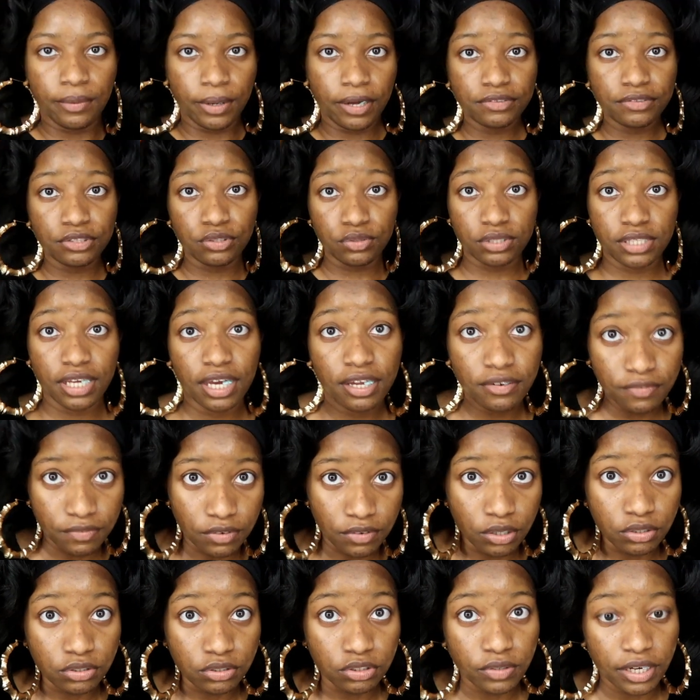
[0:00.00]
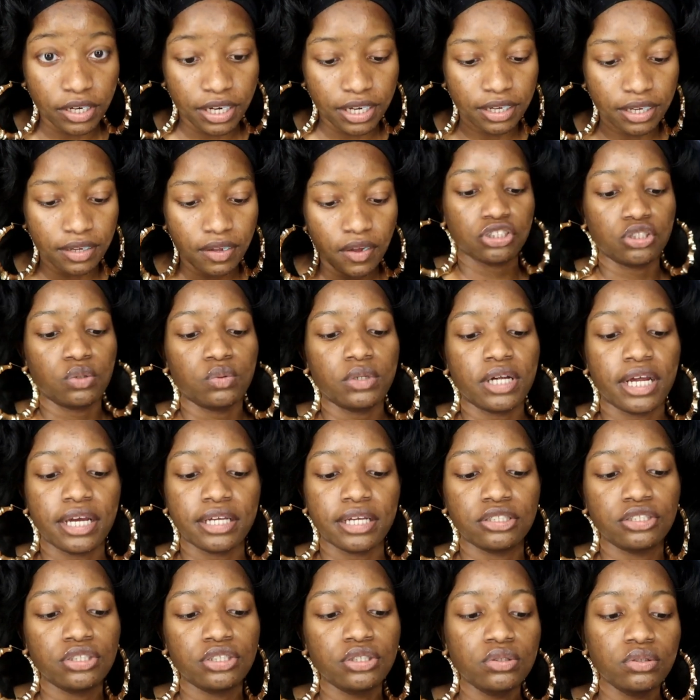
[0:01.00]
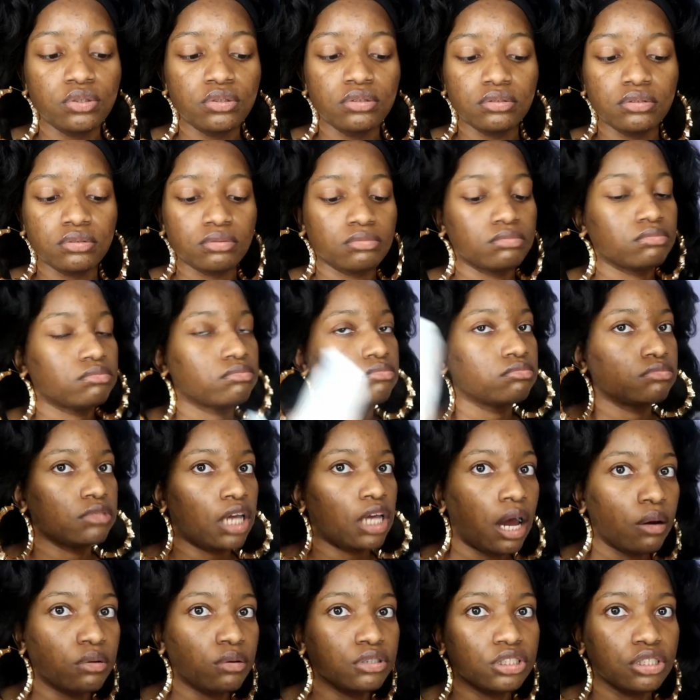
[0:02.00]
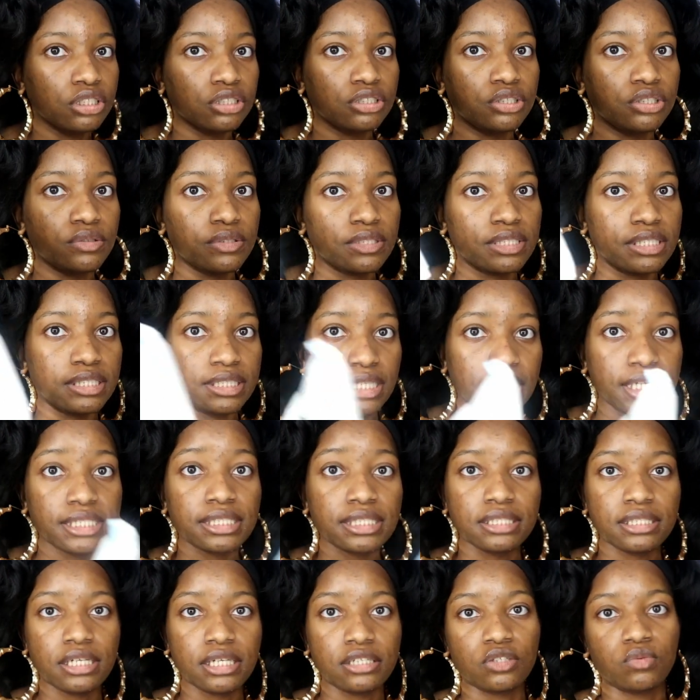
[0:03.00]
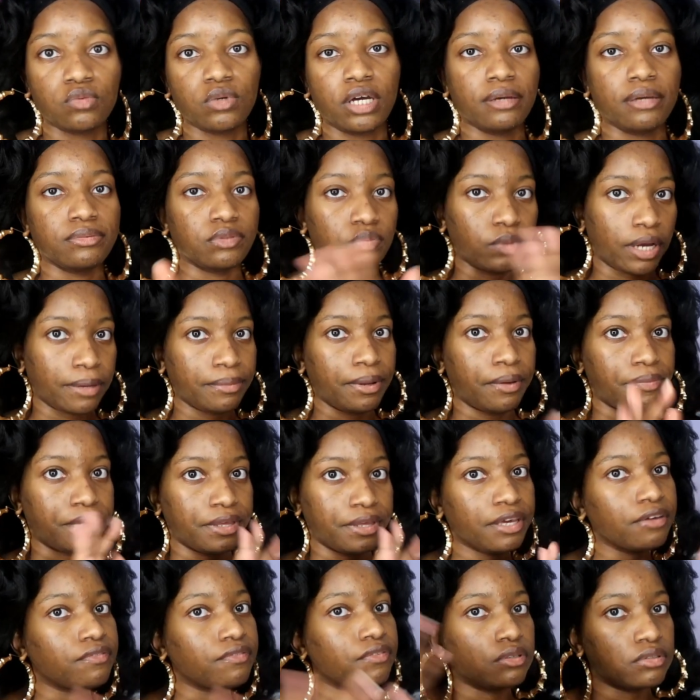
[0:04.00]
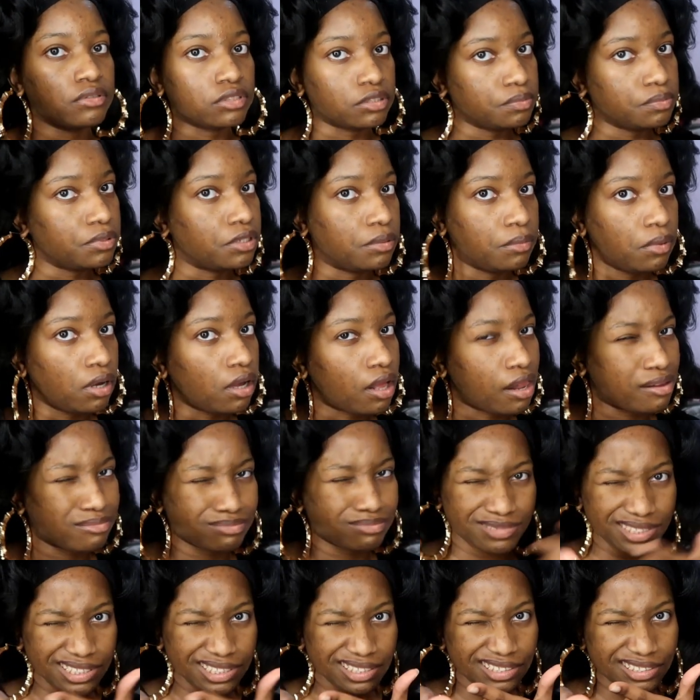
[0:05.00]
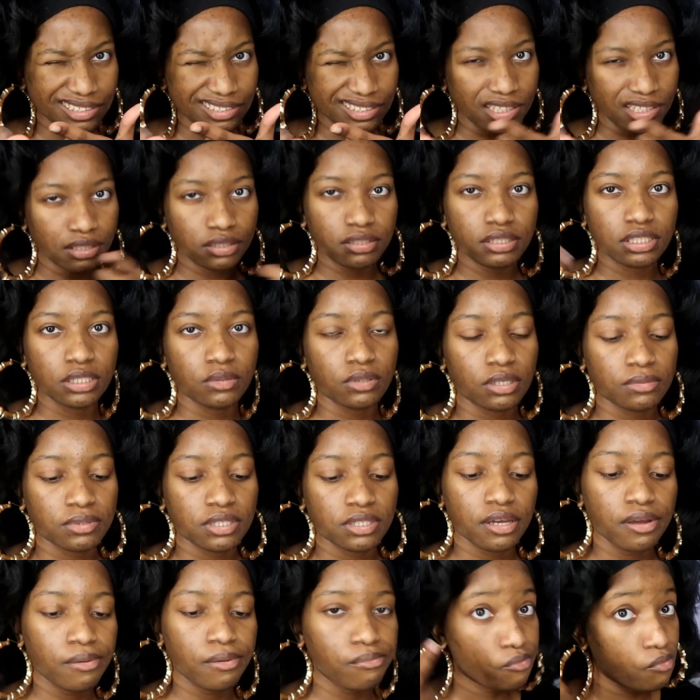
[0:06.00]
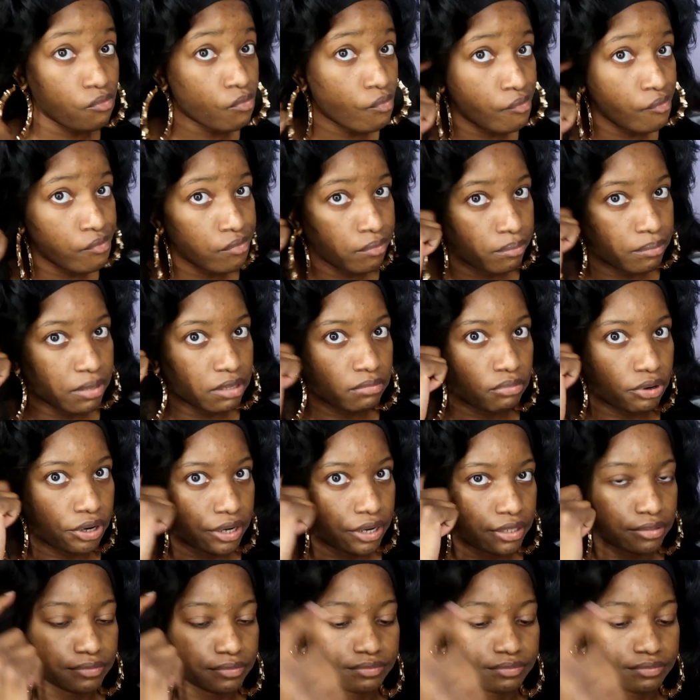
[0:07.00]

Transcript: And we have to use headphones, right? So what I do, I would just use these hand sanitizer wipes, wipe down the headphones, put them on. See what I'm saying? big brain.